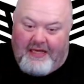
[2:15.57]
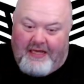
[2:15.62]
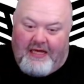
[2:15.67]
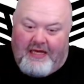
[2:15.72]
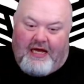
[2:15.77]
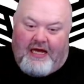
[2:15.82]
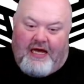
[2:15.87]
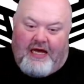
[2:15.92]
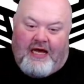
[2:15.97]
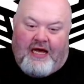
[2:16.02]

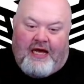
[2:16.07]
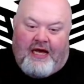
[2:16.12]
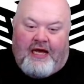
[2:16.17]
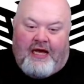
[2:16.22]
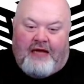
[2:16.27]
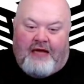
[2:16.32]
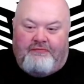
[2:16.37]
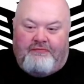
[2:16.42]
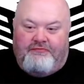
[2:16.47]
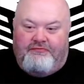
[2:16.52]

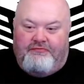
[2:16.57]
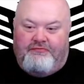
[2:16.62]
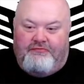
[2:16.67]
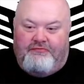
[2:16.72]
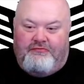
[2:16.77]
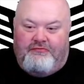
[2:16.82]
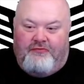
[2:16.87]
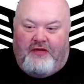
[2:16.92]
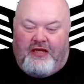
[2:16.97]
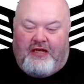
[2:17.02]
uh,
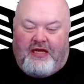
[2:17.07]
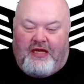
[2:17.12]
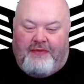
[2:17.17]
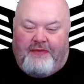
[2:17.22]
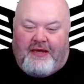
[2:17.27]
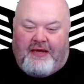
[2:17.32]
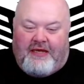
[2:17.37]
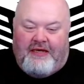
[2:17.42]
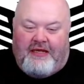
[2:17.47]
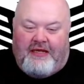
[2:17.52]
when I got
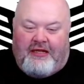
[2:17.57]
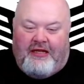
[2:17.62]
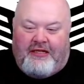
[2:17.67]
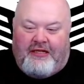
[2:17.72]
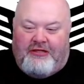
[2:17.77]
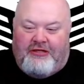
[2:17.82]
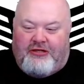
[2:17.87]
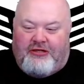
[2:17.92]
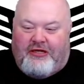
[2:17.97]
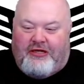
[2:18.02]
back into
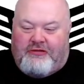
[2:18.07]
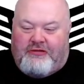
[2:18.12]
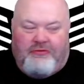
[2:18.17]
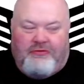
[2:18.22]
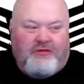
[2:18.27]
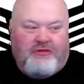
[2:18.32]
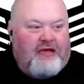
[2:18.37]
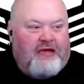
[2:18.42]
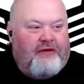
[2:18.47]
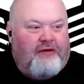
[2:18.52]
collecting
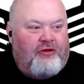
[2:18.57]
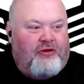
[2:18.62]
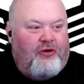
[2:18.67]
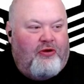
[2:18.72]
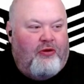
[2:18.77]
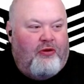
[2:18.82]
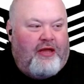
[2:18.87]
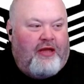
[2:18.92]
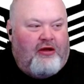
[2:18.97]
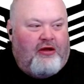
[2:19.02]
Transformers, I would go
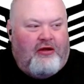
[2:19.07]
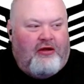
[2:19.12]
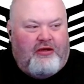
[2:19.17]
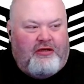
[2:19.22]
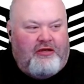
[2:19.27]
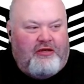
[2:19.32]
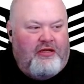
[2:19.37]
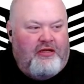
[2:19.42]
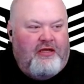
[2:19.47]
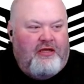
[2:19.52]
like
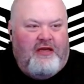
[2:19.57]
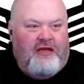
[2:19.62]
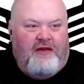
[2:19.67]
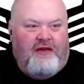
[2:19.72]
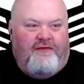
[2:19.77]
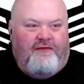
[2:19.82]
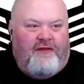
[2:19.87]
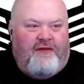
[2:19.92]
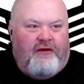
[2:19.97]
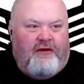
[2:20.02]
on
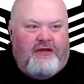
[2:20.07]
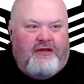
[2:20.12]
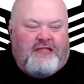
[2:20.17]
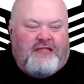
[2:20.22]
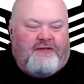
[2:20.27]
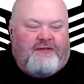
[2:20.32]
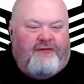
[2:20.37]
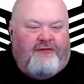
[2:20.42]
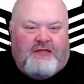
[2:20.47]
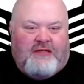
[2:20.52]
various
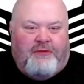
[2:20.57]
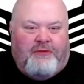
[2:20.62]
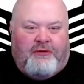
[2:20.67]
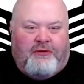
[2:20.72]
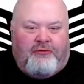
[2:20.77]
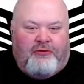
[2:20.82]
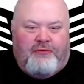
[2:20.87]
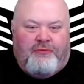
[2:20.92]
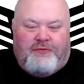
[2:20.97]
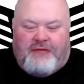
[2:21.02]
Facebook
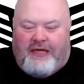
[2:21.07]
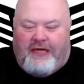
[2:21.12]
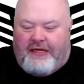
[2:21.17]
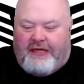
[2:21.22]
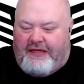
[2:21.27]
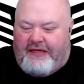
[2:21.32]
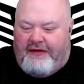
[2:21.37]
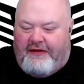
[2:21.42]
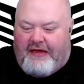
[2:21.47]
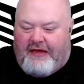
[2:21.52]
groups and I'd
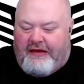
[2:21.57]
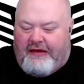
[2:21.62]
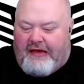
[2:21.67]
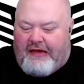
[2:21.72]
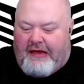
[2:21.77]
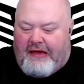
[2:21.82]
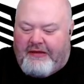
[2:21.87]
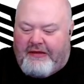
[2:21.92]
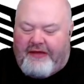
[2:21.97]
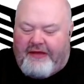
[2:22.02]
get
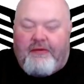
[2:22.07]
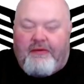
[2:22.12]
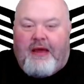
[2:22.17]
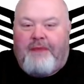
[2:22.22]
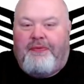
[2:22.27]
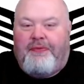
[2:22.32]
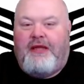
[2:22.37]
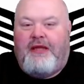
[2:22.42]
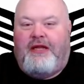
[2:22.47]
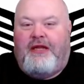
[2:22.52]
I would give my
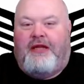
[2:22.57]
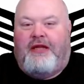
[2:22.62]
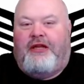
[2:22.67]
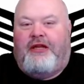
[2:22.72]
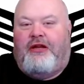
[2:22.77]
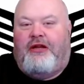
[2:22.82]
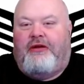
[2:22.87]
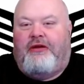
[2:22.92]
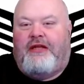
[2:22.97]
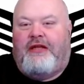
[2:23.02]
opinion, you
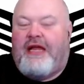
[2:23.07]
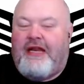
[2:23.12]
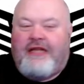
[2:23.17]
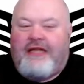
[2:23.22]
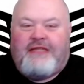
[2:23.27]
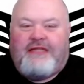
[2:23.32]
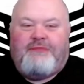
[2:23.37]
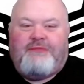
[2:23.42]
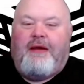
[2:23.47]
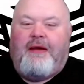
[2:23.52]
know, and
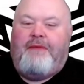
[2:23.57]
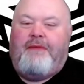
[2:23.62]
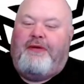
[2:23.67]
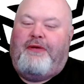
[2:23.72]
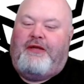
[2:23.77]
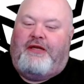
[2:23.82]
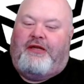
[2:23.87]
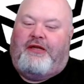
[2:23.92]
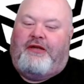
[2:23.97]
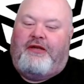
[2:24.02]
it's my
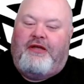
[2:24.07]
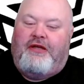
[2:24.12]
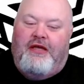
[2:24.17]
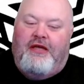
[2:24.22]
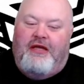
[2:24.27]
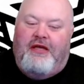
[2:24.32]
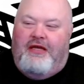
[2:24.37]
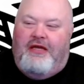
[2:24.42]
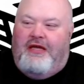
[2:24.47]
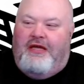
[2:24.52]
opinion.
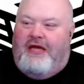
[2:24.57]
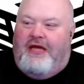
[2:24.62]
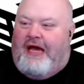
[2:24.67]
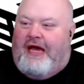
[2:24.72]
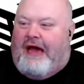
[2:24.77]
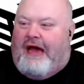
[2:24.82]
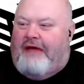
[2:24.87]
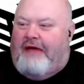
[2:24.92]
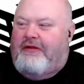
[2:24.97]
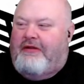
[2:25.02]

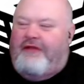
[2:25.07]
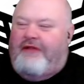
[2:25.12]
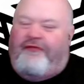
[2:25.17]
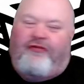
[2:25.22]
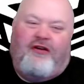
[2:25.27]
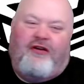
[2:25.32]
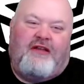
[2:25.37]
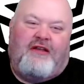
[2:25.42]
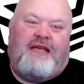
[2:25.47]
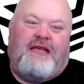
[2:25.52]
I
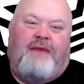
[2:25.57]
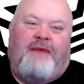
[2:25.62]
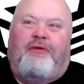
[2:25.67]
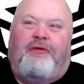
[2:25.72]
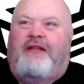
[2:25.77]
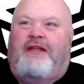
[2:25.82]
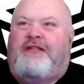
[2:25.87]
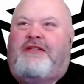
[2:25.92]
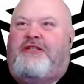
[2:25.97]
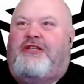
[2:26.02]
for example,
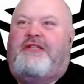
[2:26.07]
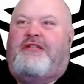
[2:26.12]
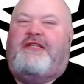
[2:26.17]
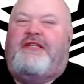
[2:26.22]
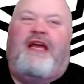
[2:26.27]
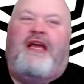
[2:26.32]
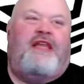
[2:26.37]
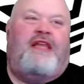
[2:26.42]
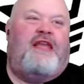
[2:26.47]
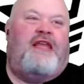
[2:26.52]
let's just
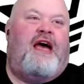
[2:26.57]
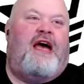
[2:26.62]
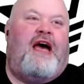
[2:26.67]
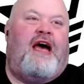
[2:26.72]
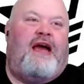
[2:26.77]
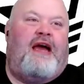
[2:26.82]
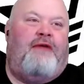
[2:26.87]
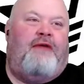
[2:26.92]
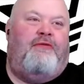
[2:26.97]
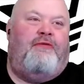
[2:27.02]
say that
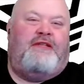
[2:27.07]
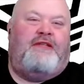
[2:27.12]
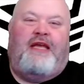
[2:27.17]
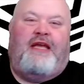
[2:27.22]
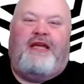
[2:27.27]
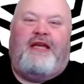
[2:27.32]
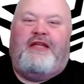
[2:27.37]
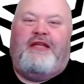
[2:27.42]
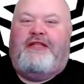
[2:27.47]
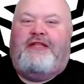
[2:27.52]
I would
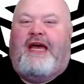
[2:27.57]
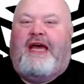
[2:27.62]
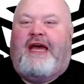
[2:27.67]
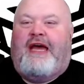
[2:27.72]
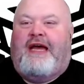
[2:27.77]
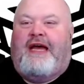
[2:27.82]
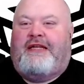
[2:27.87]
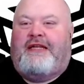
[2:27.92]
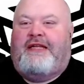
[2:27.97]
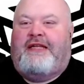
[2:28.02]
say
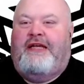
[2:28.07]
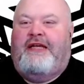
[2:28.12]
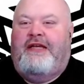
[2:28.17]
that